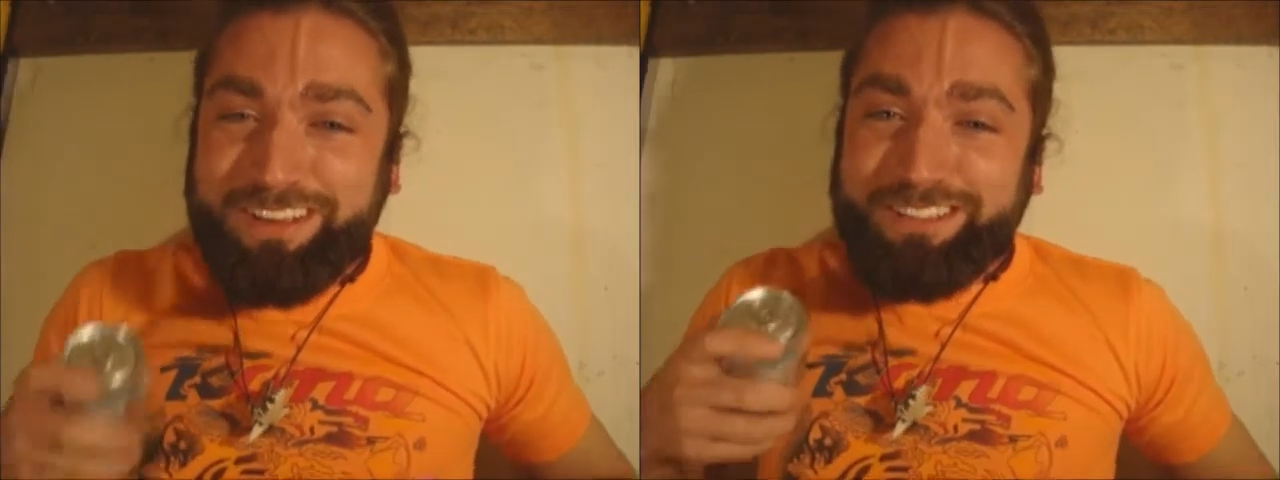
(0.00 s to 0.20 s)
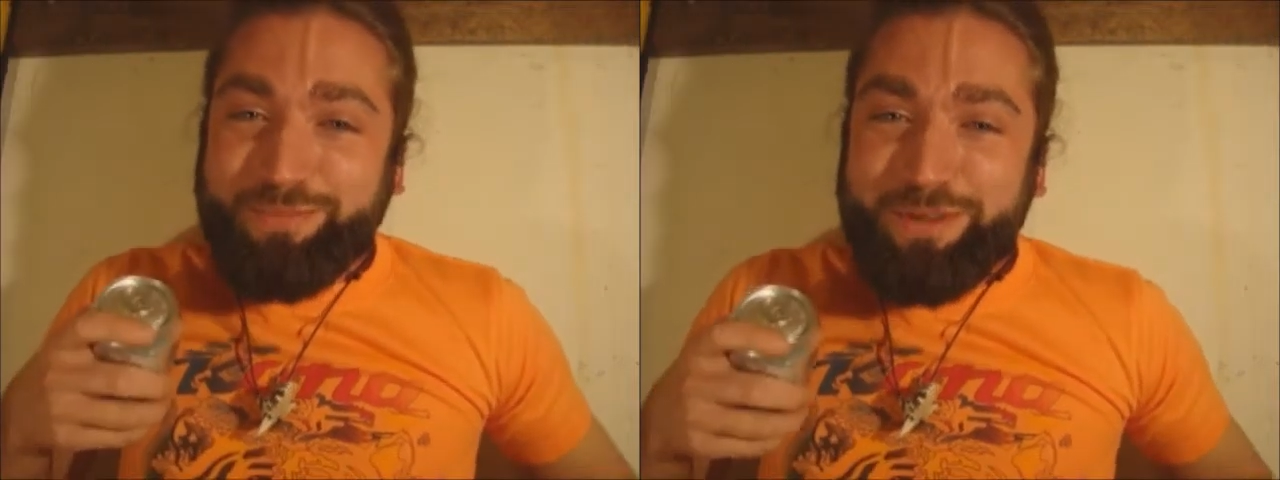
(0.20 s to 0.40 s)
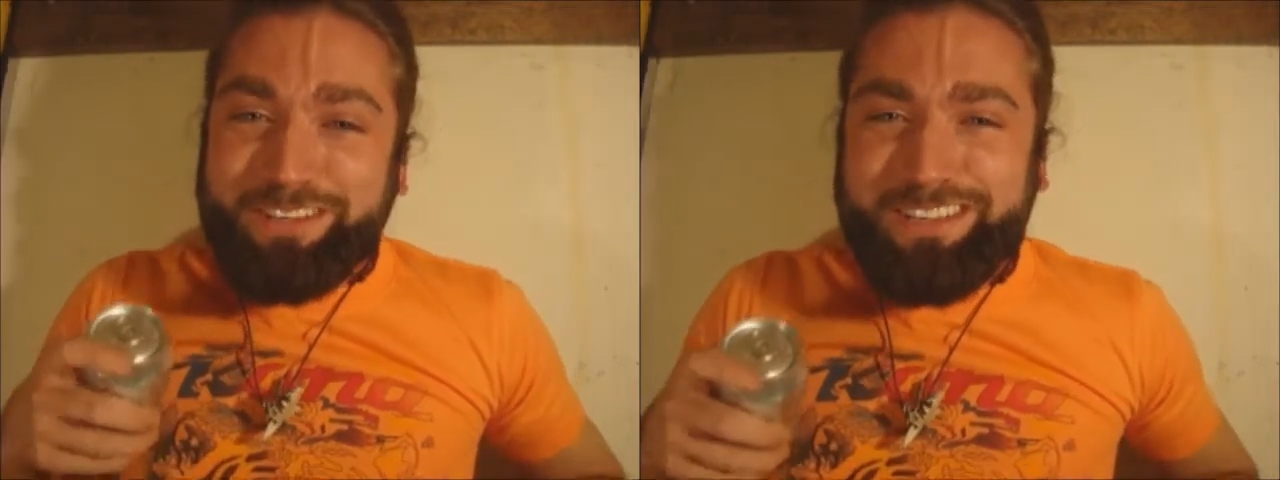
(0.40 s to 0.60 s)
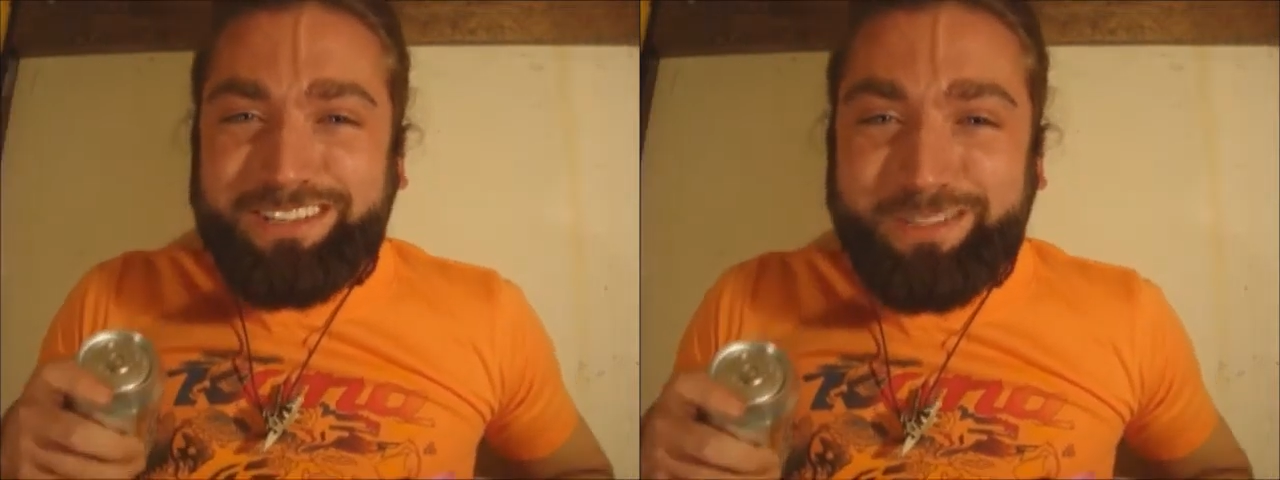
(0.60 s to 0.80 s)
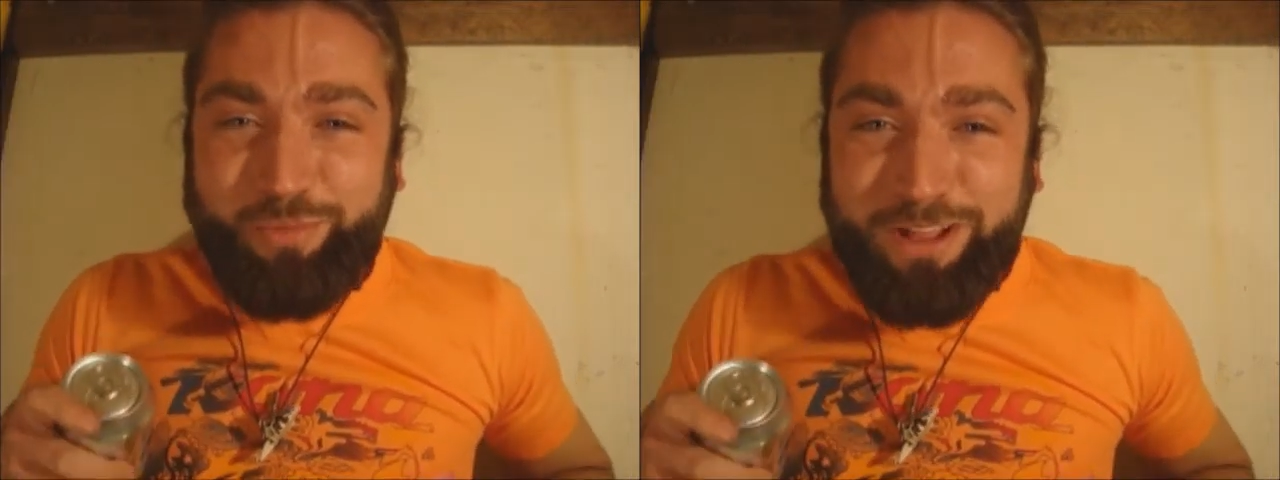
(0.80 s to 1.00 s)
It's me,
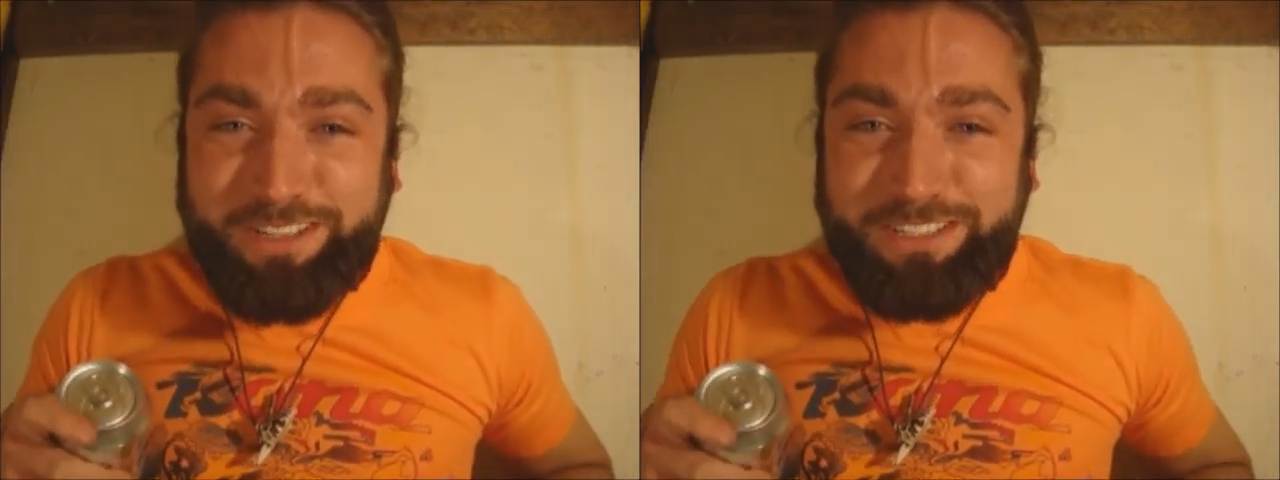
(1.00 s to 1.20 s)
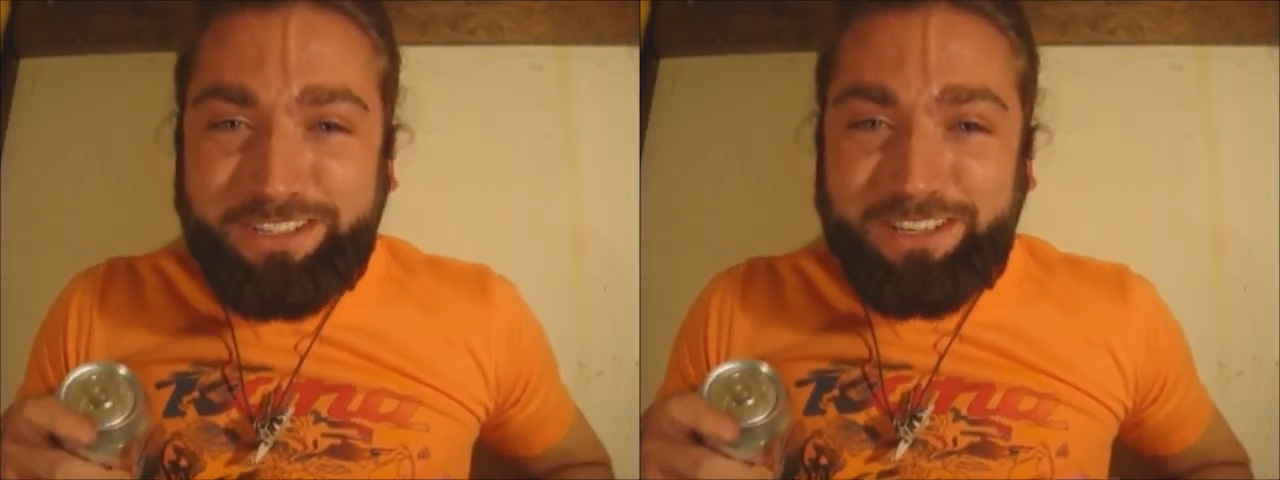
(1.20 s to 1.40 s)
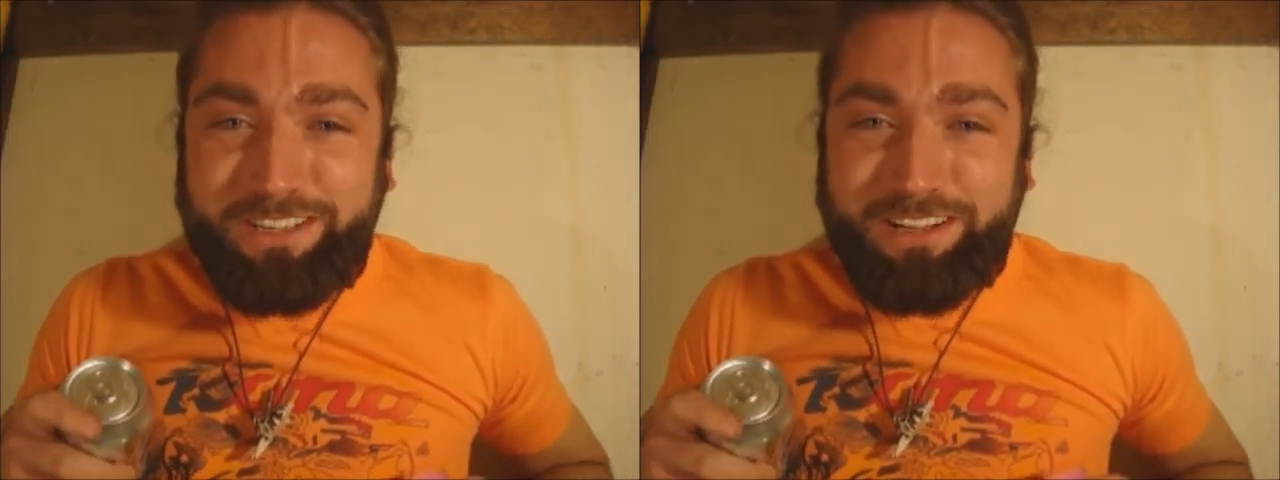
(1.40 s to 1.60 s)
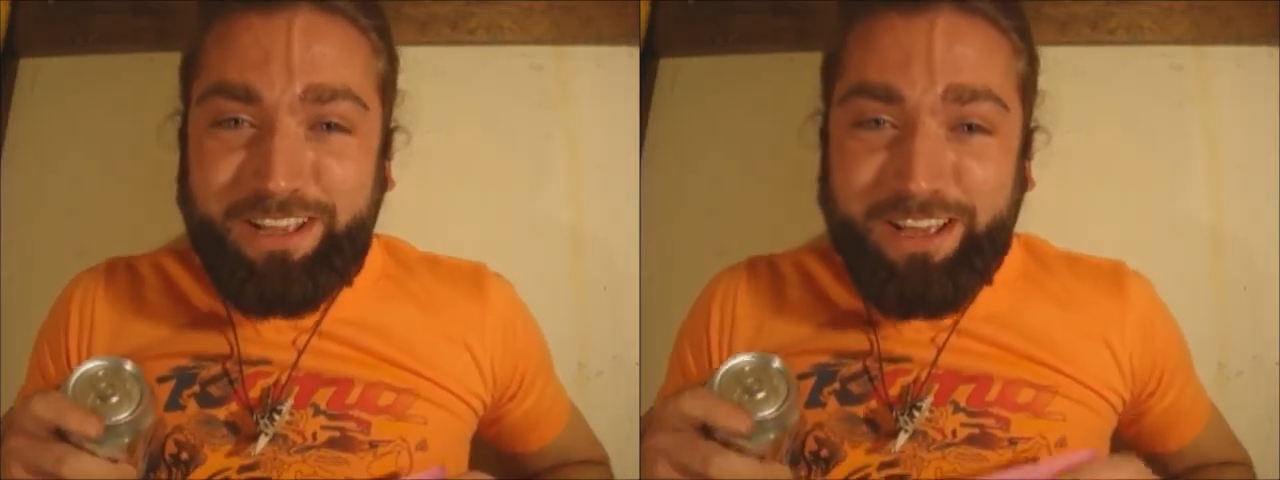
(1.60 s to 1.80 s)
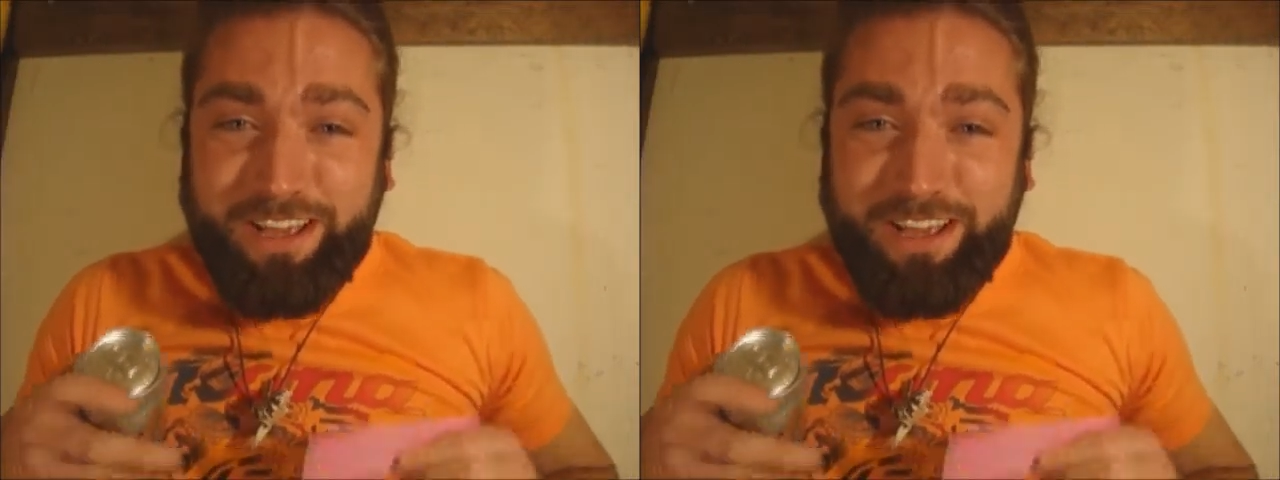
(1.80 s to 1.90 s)
Diggy Splash again.